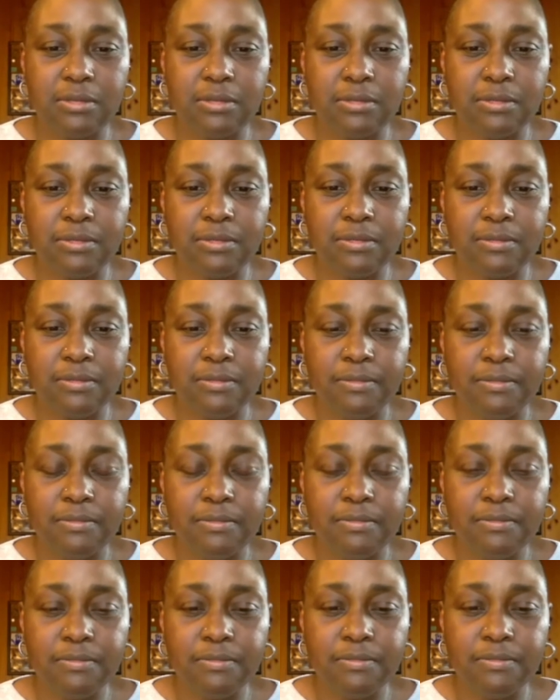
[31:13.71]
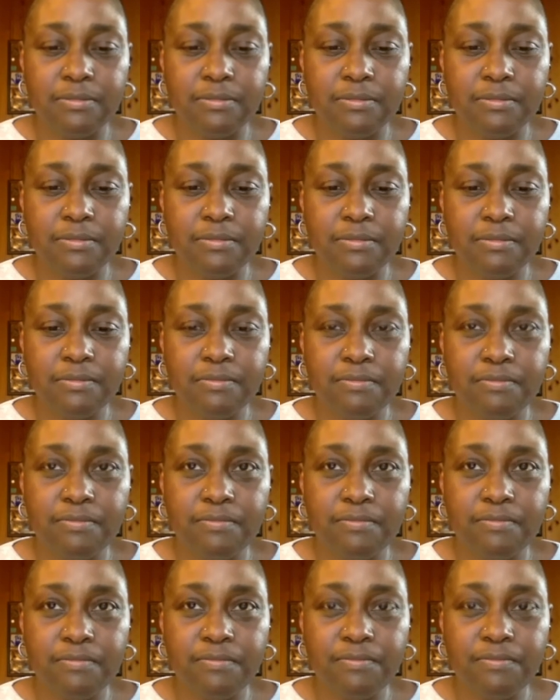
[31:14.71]

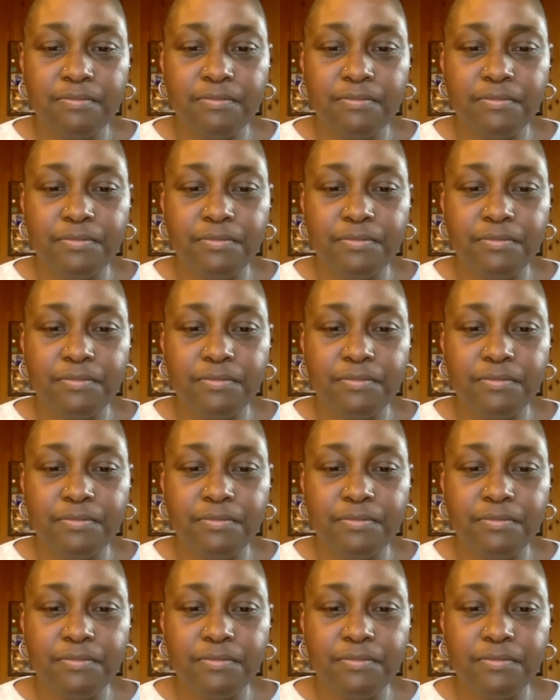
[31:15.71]
Nothing is said.